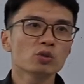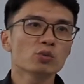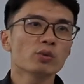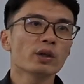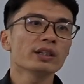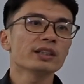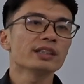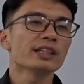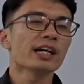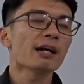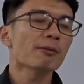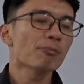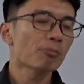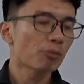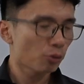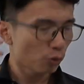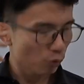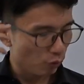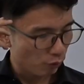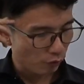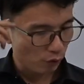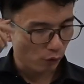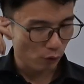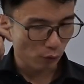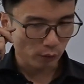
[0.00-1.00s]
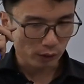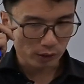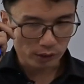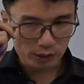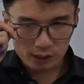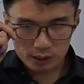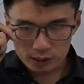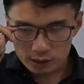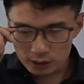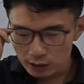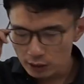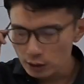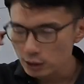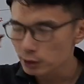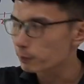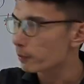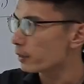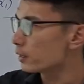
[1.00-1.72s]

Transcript: what did I prove over here is